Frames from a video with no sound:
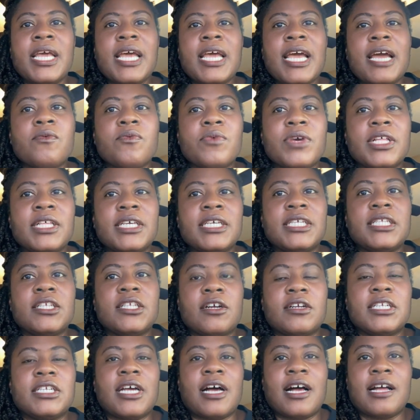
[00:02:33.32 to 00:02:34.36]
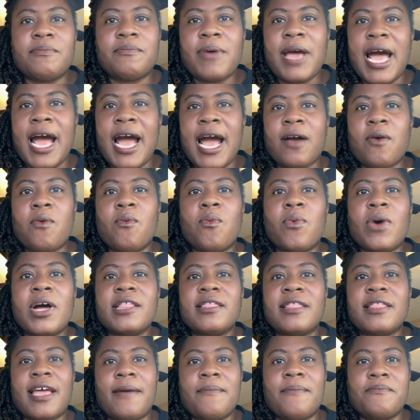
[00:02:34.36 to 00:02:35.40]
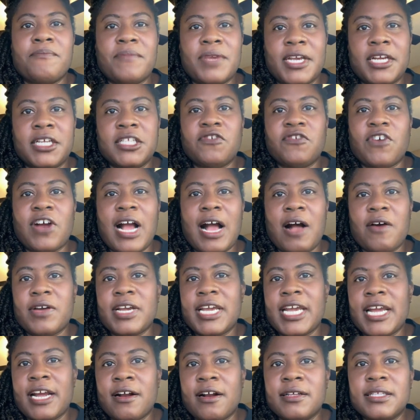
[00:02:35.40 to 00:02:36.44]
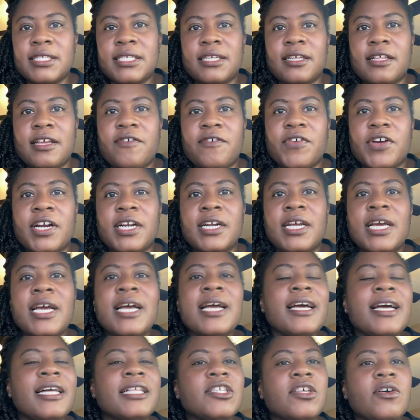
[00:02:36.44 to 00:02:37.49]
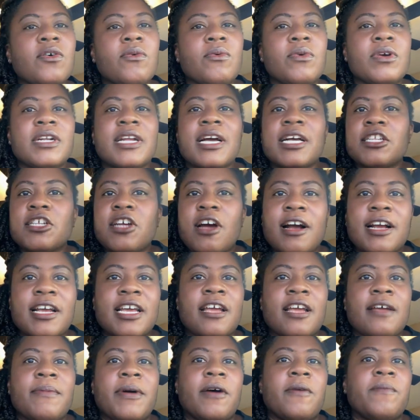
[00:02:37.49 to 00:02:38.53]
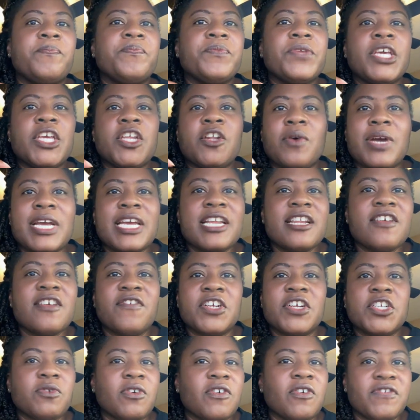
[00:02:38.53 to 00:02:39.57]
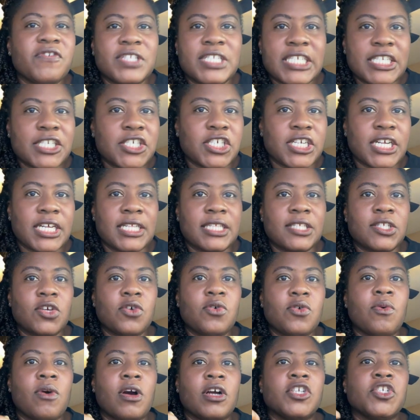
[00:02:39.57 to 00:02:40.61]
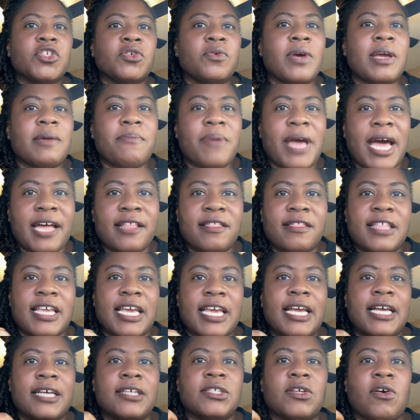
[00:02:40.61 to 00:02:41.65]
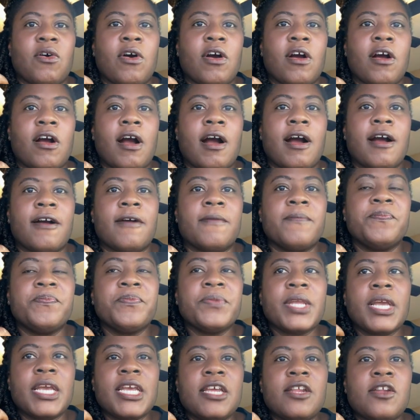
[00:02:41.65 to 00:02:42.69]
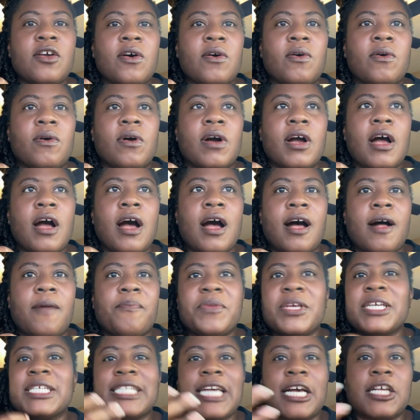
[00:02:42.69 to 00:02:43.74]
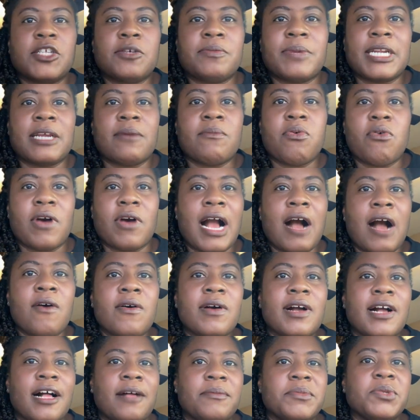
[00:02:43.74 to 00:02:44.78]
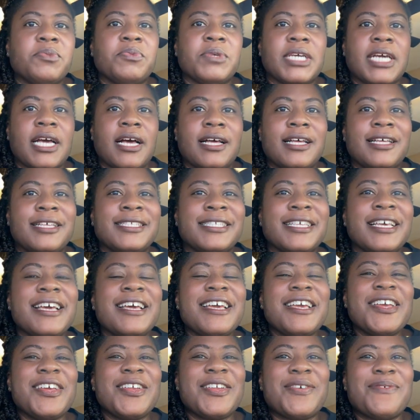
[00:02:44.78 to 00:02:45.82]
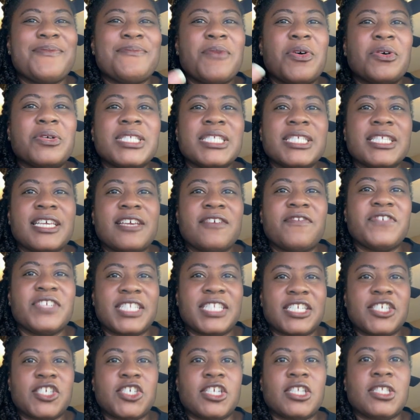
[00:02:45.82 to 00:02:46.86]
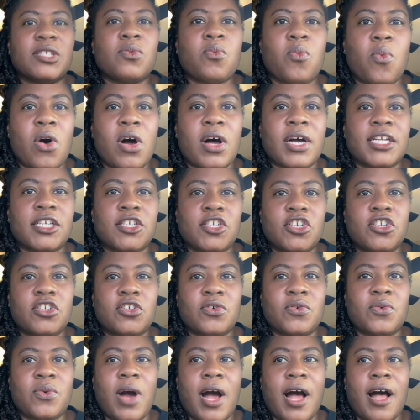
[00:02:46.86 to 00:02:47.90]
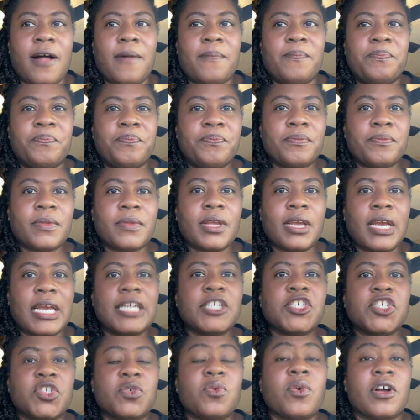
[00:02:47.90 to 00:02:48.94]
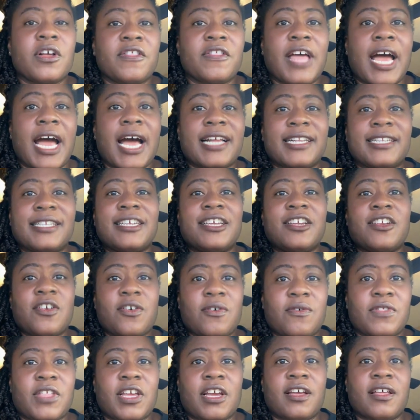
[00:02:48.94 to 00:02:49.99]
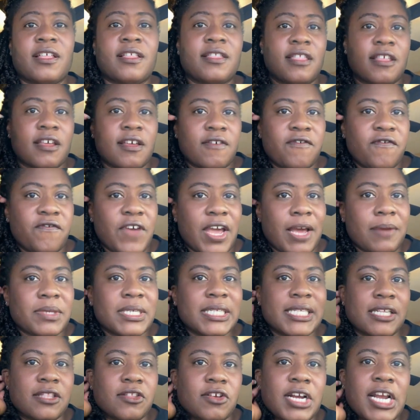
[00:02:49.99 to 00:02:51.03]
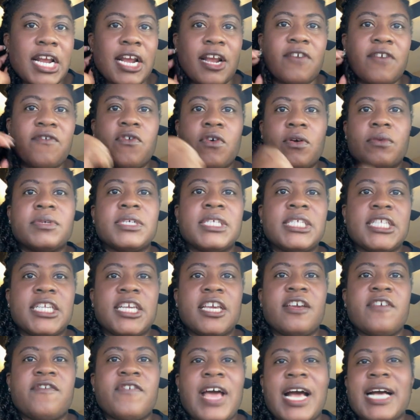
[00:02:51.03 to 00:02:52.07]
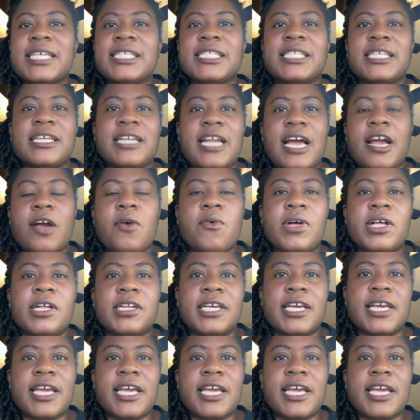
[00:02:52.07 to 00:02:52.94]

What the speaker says: and really start to unpack what that means for how care is delivered. And so we're not talking about, you know, individual physicians who are doing bad things or are, you know, exacerbating poor outcomes because, you know, mostly physicians want to ensure that, you know, that the families that they're caring for receive excellent high quality